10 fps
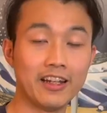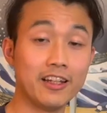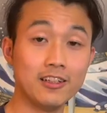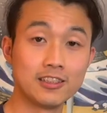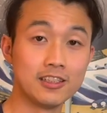
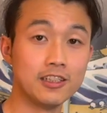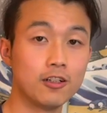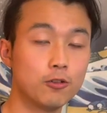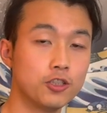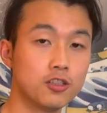here's the
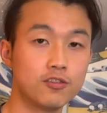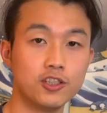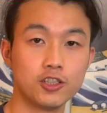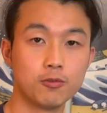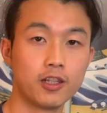original
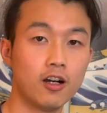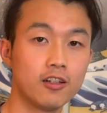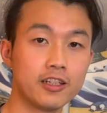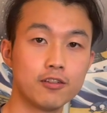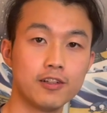version with all
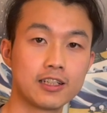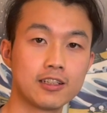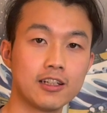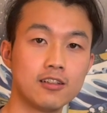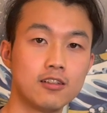the effects again.